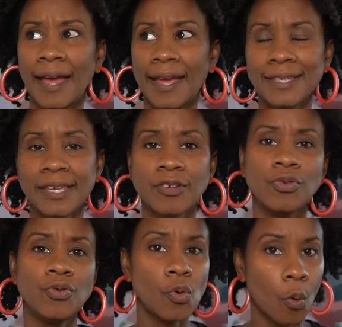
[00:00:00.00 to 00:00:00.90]
is it
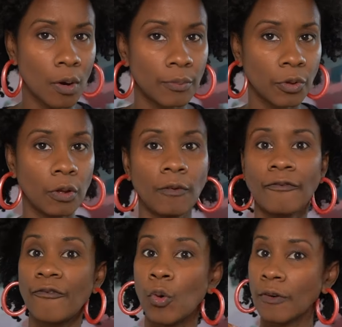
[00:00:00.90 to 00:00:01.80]
normal
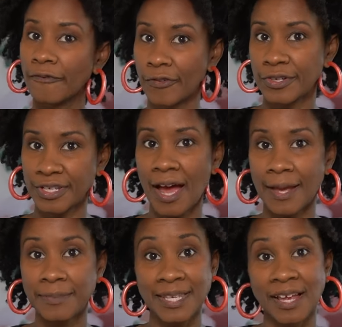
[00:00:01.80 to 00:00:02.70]
for first
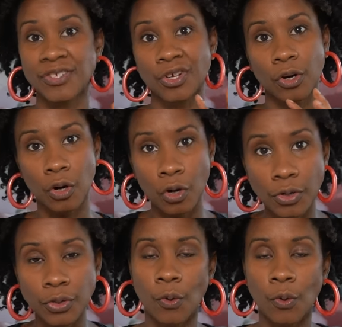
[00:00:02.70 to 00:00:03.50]
time sex to hurt,